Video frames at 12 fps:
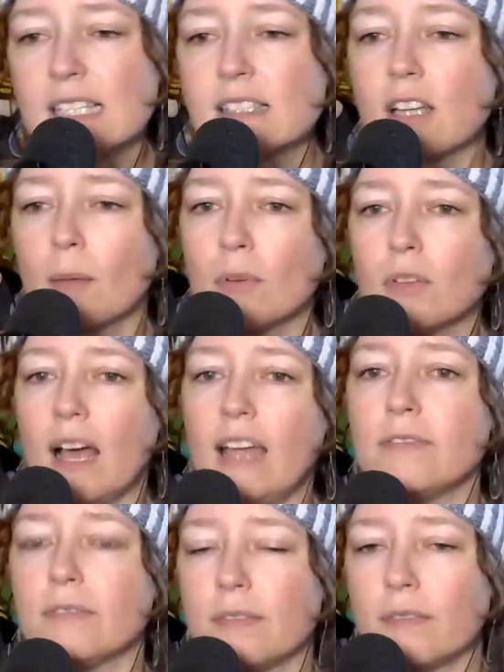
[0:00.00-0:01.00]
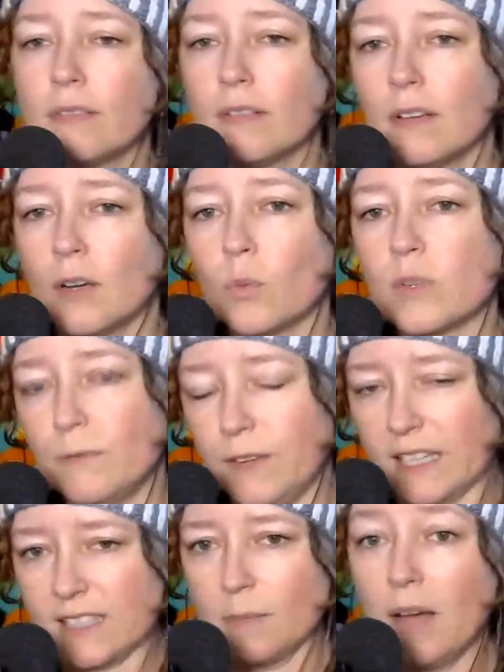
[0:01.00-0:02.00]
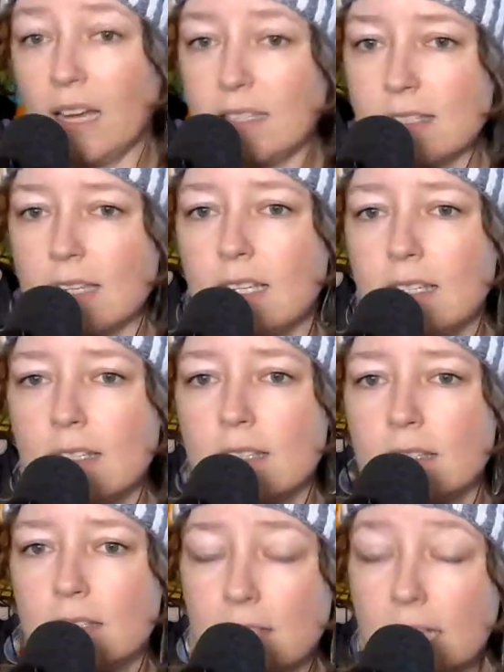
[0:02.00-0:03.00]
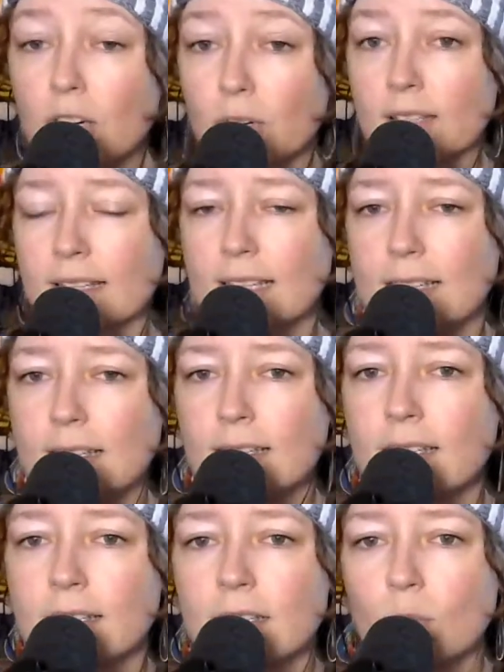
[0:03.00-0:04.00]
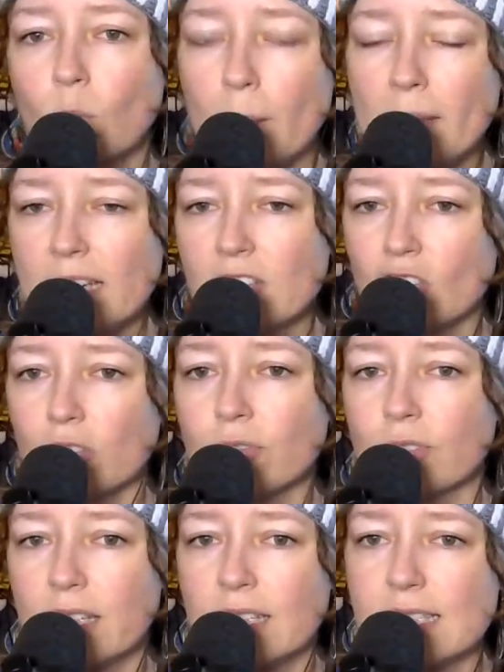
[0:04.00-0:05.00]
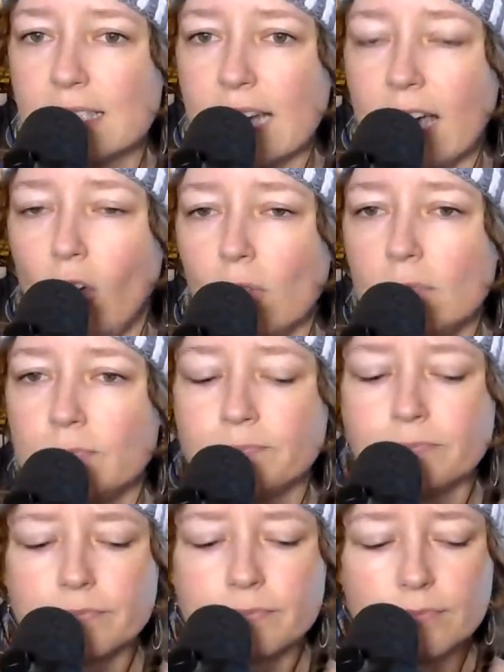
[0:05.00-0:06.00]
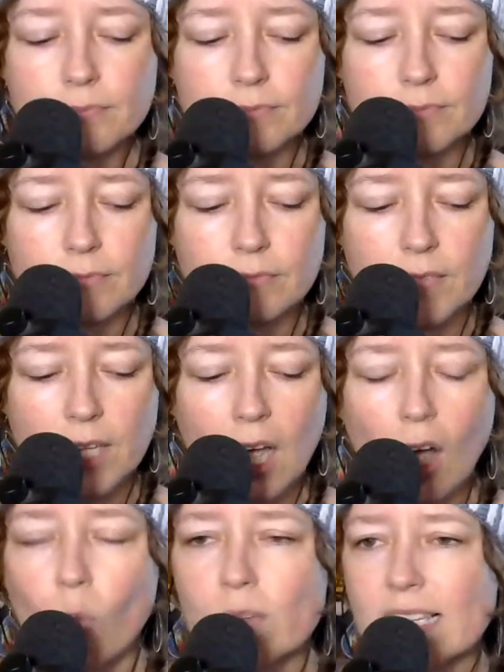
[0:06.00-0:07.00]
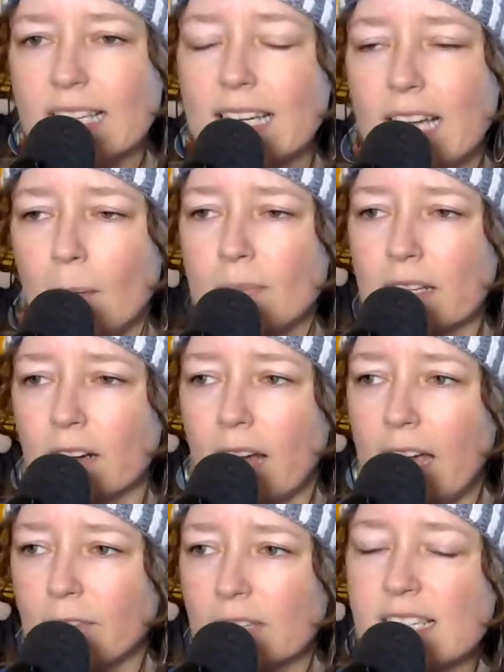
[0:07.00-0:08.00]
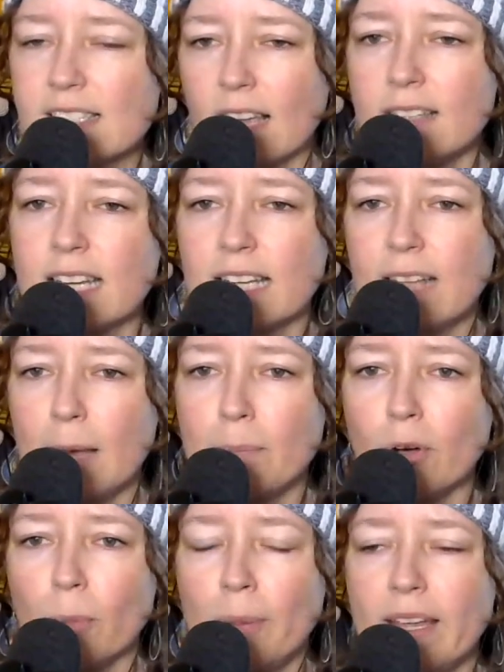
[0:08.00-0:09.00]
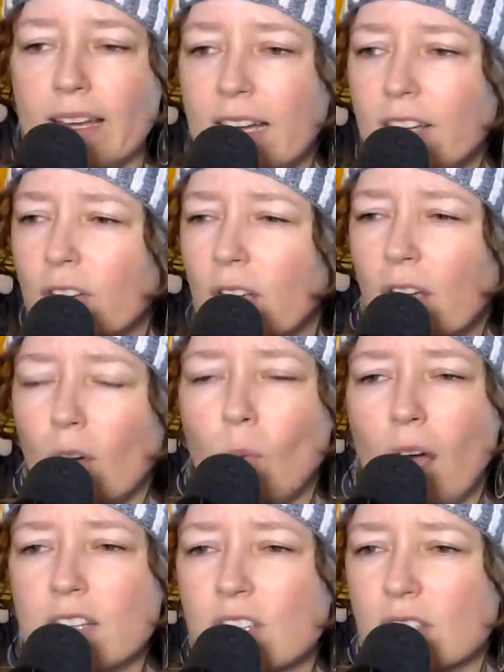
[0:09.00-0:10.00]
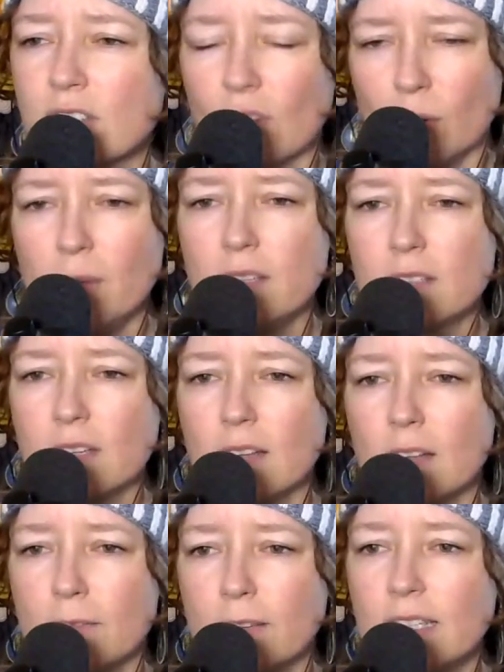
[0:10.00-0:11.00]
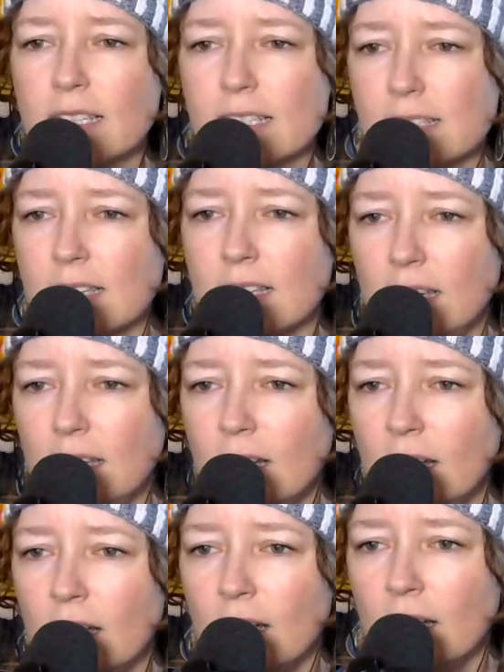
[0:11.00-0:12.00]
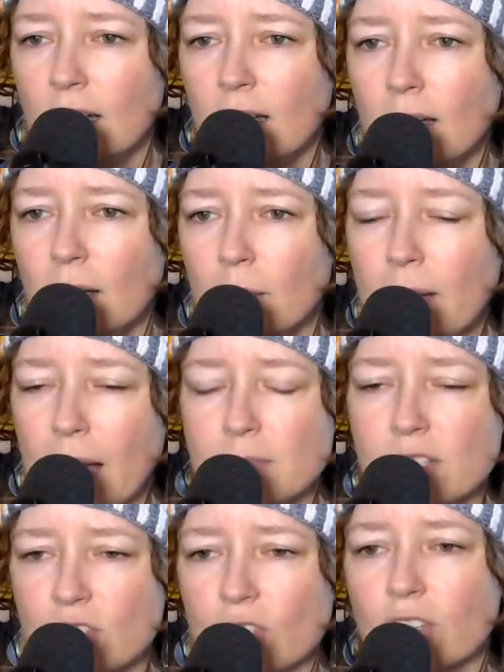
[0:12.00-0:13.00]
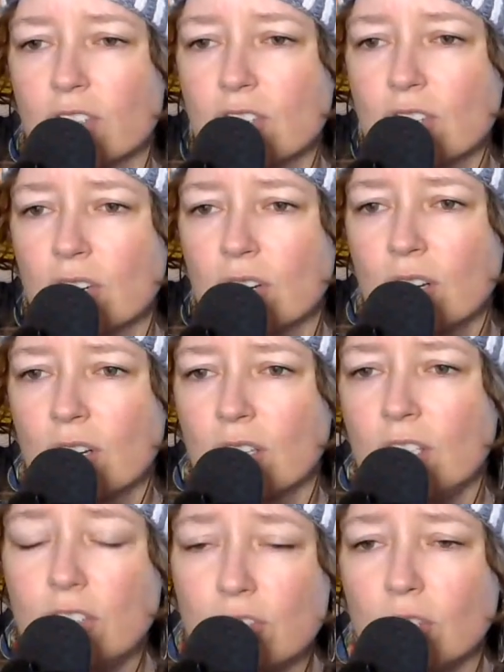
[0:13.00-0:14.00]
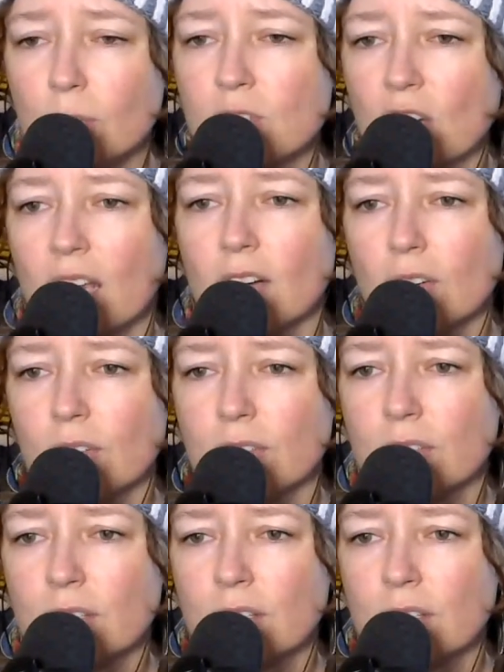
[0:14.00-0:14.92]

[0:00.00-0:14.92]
this double life, was victimizing secretly women and children in his town, was getting up there every Sunday in that pulpit. And you can go watch his sermons on the Phoenix City Baptist Church YouTube channel.